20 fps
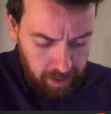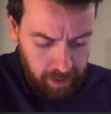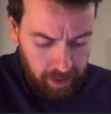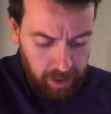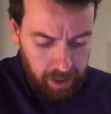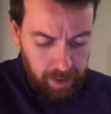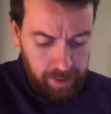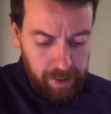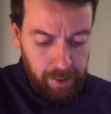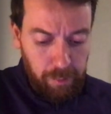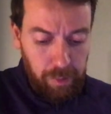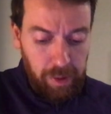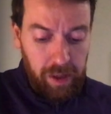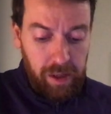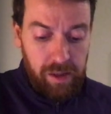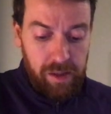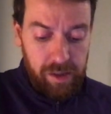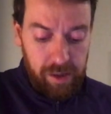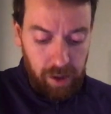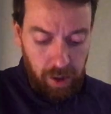And then we can
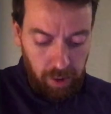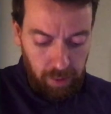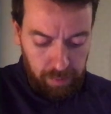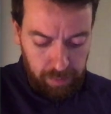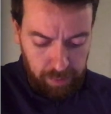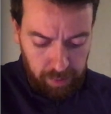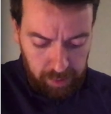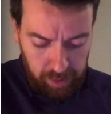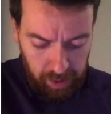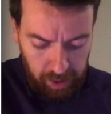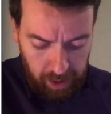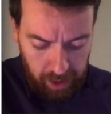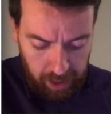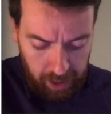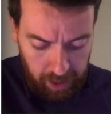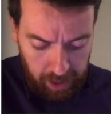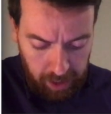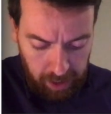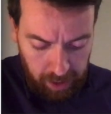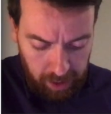solve for the
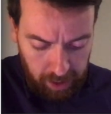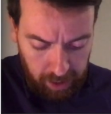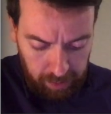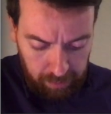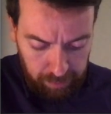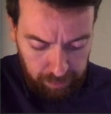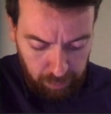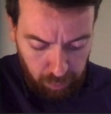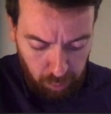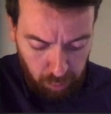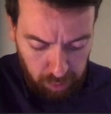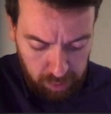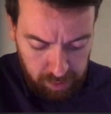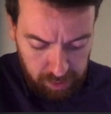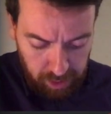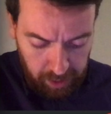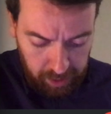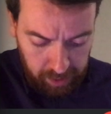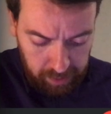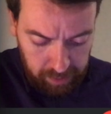a at 4
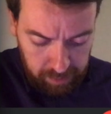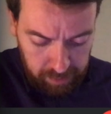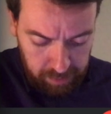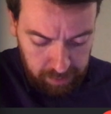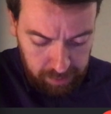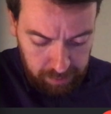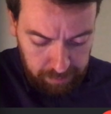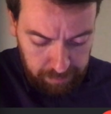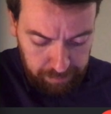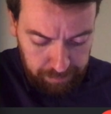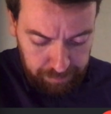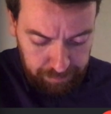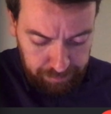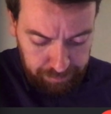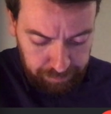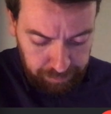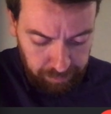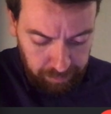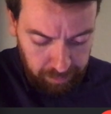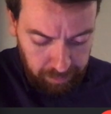seconds
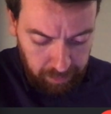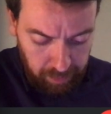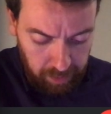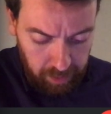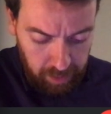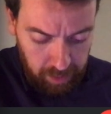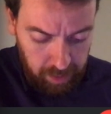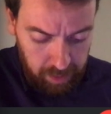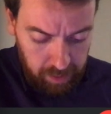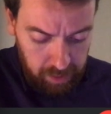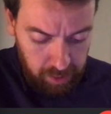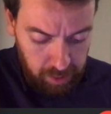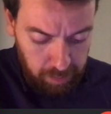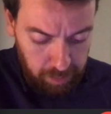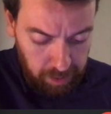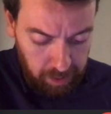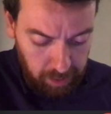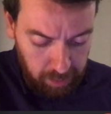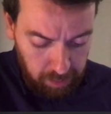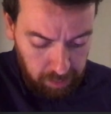to
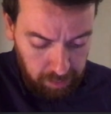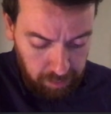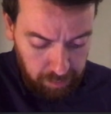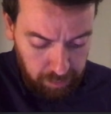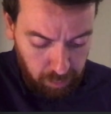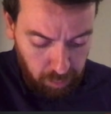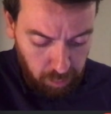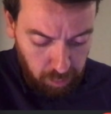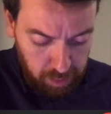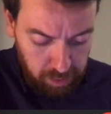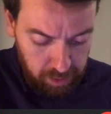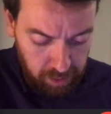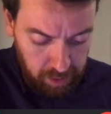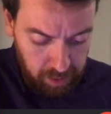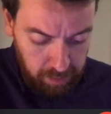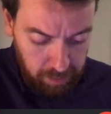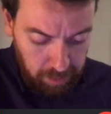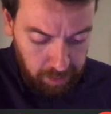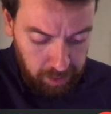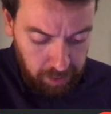be equal to 4
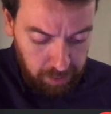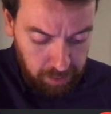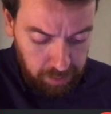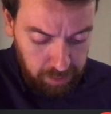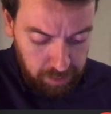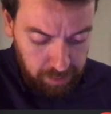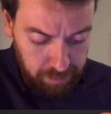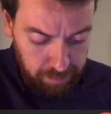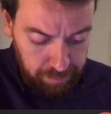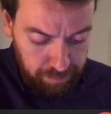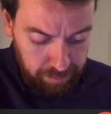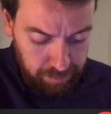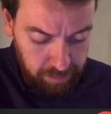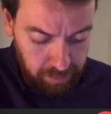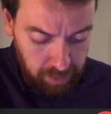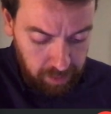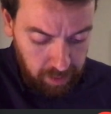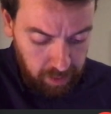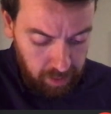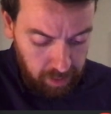centimeters.
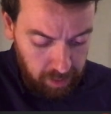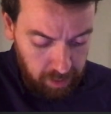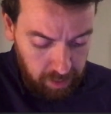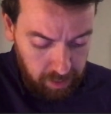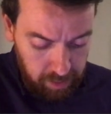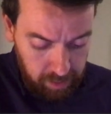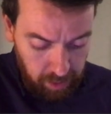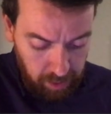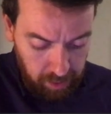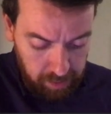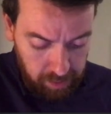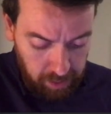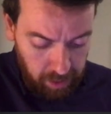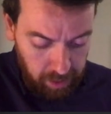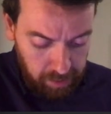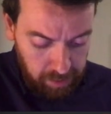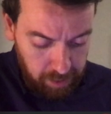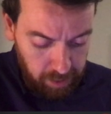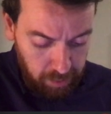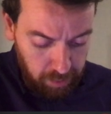That's the
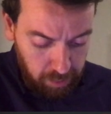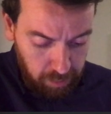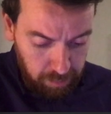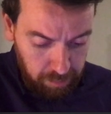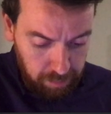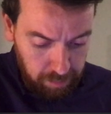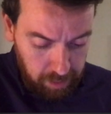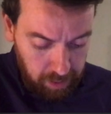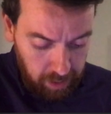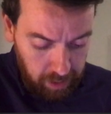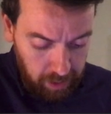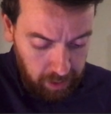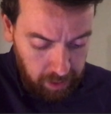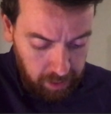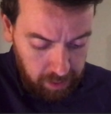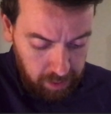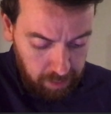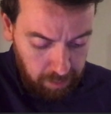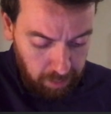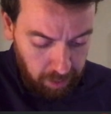a0, e
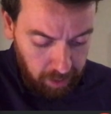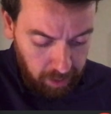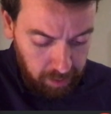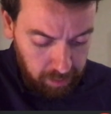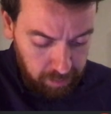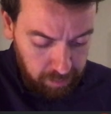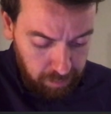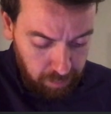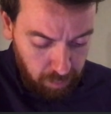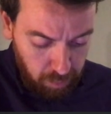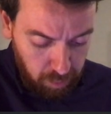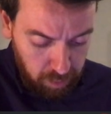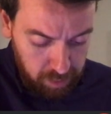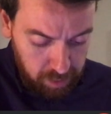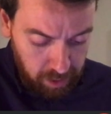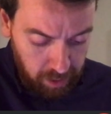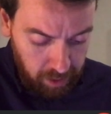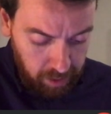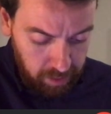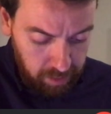to the minus 4
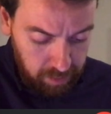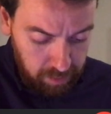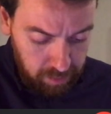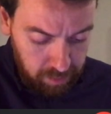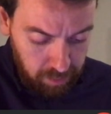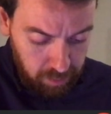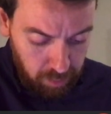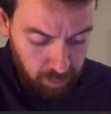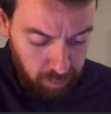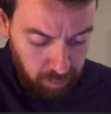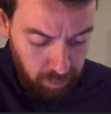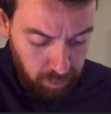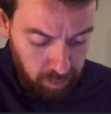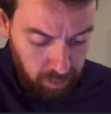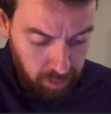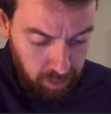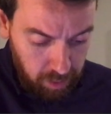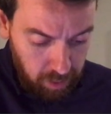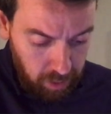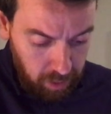seconds over
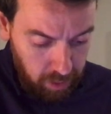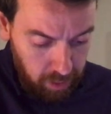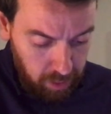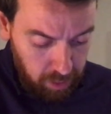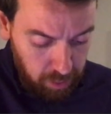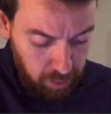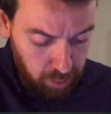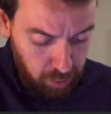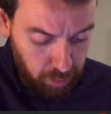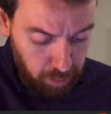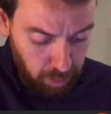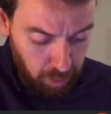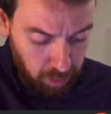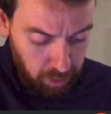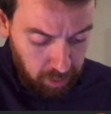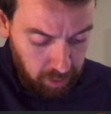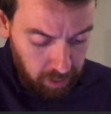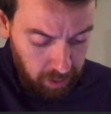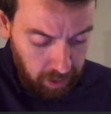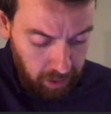
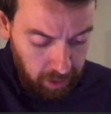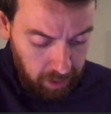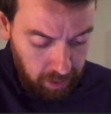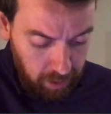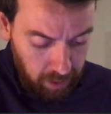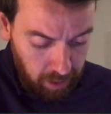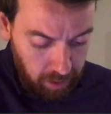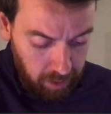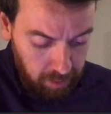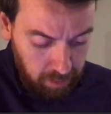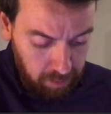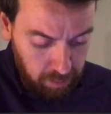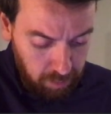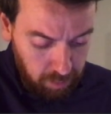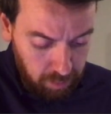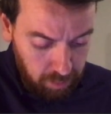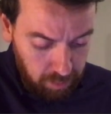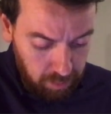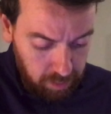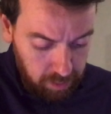2.89
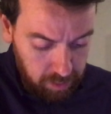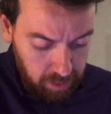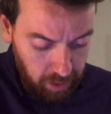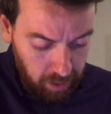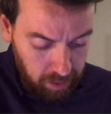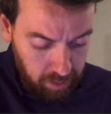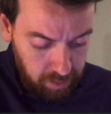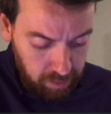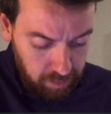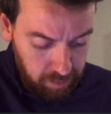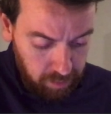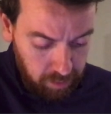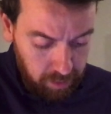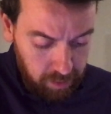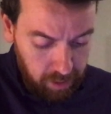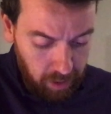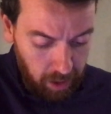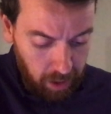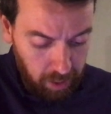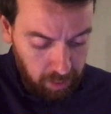seconds, the
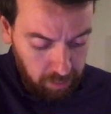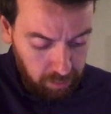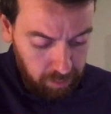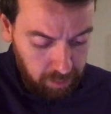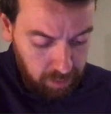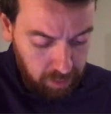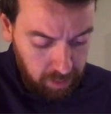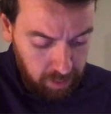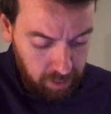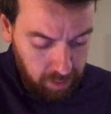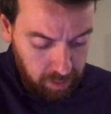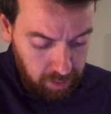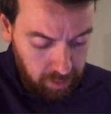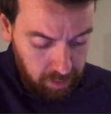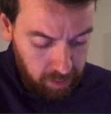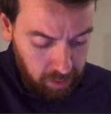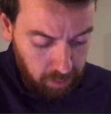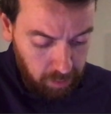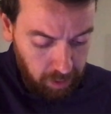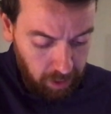tau
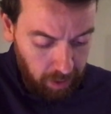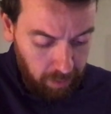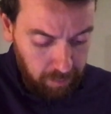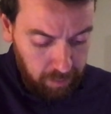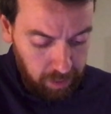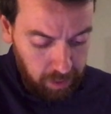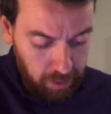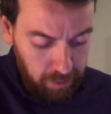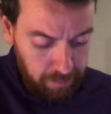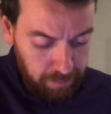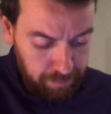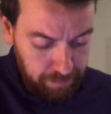that I would have here,